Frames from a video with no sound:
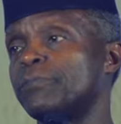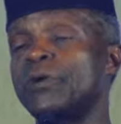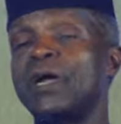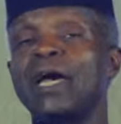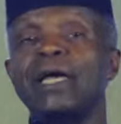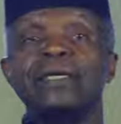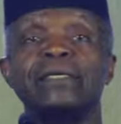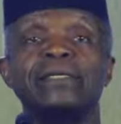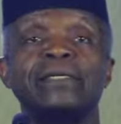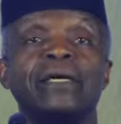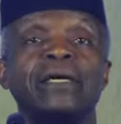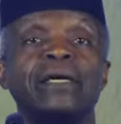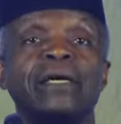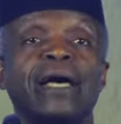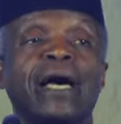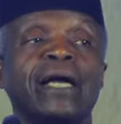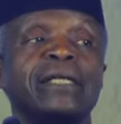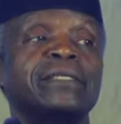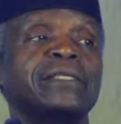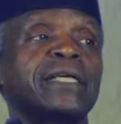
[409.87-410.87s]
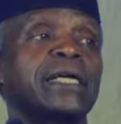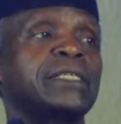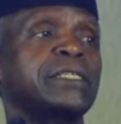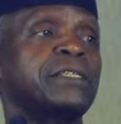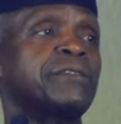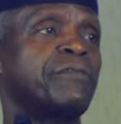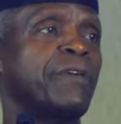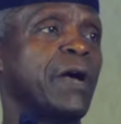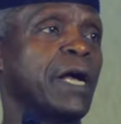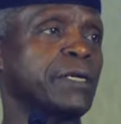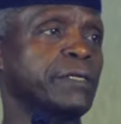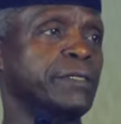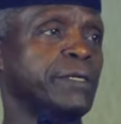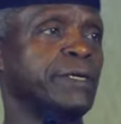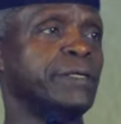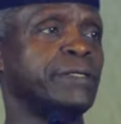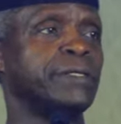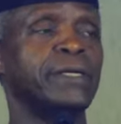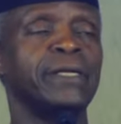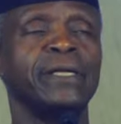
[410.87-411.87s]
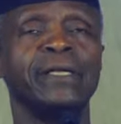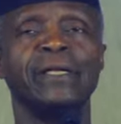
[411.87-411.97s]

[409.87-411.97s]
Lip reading: pride and satisfaction,